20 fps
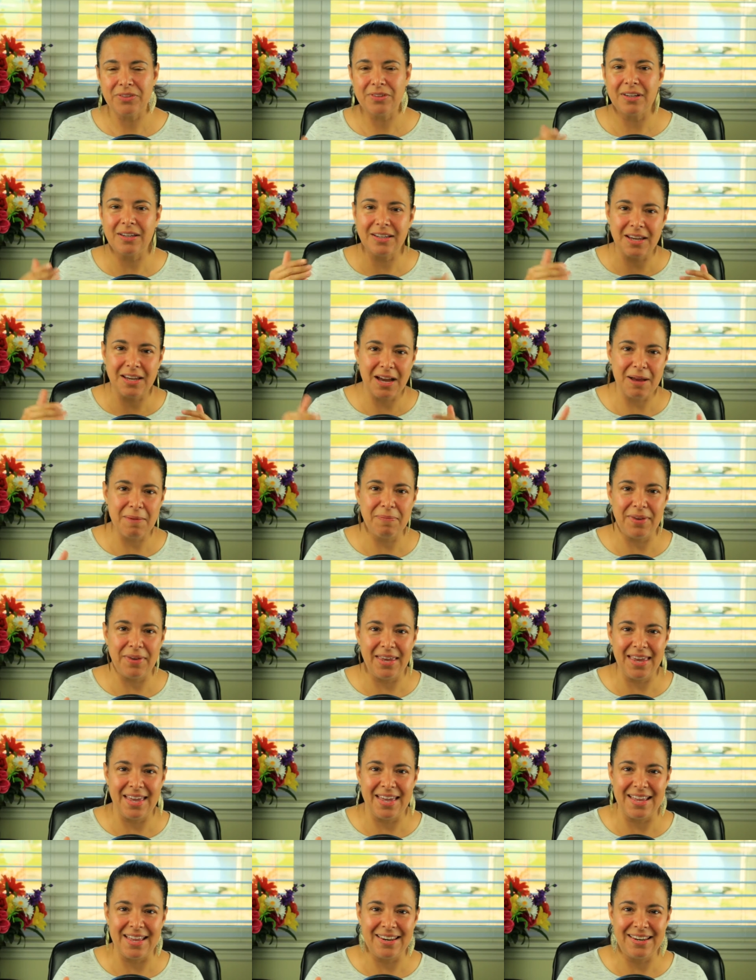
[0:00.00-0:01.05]
to come
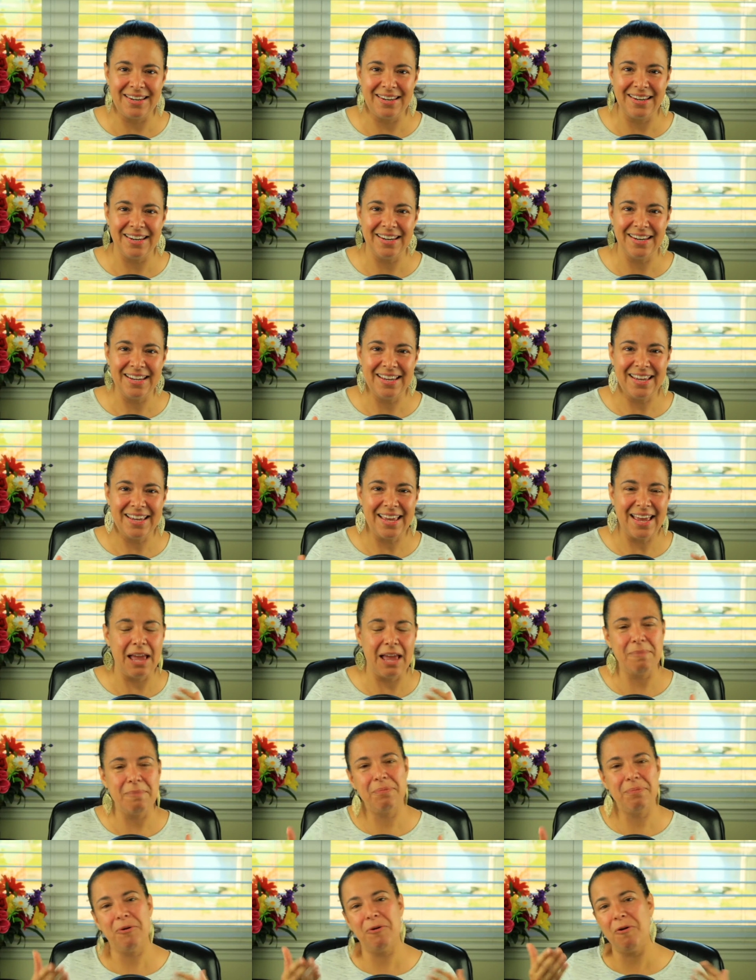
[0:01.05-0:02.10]
in
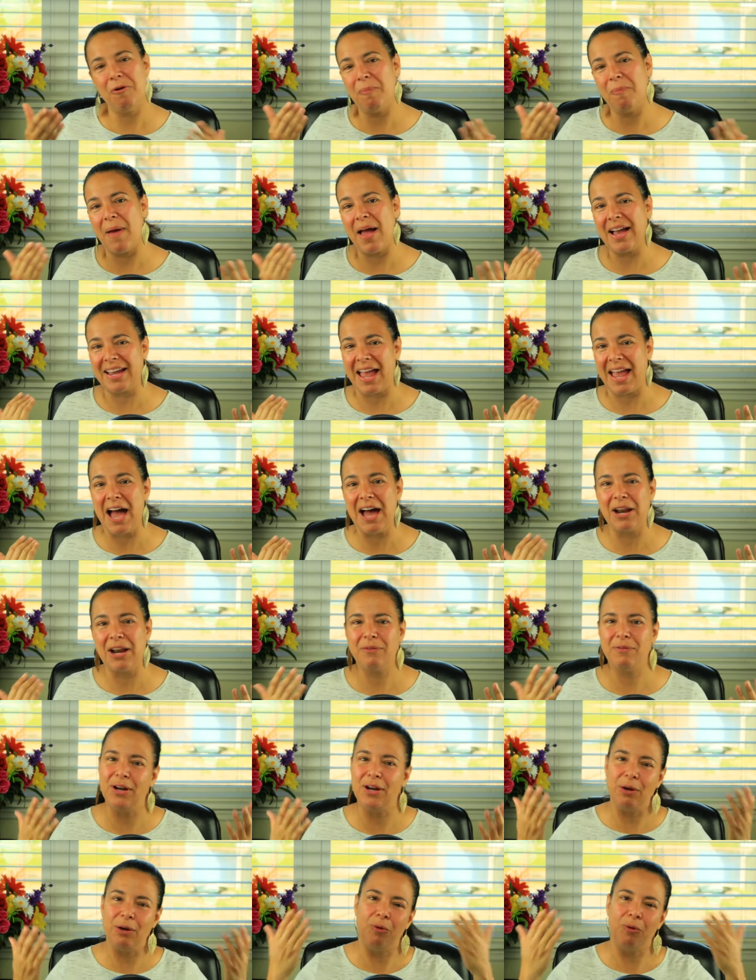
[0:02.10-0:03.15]
and pull back out of
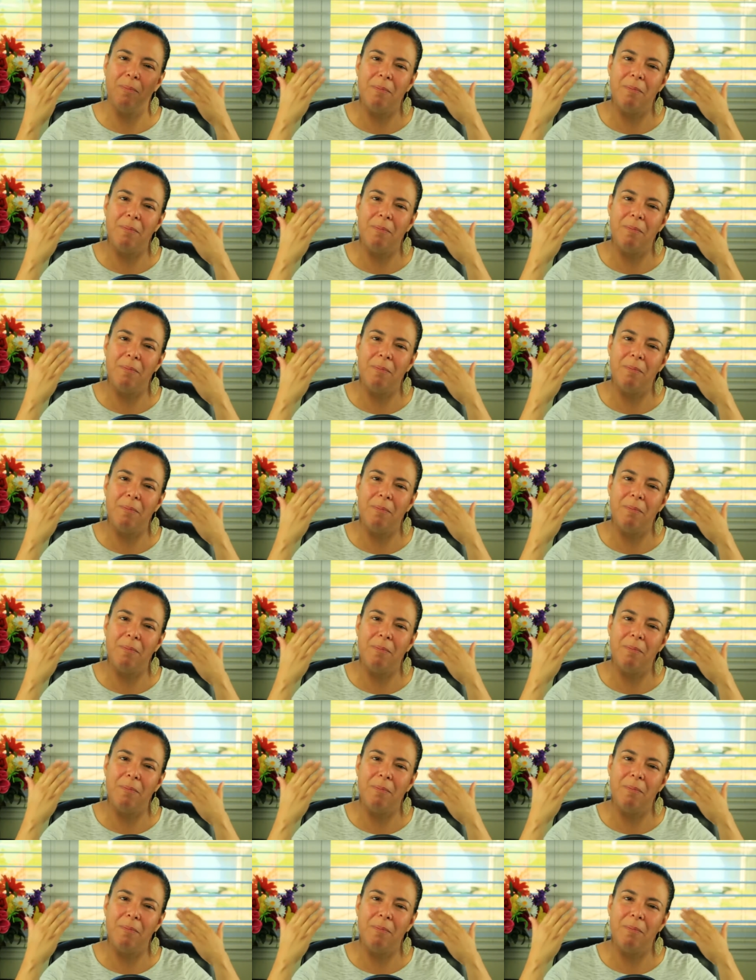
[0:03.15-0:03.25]
it and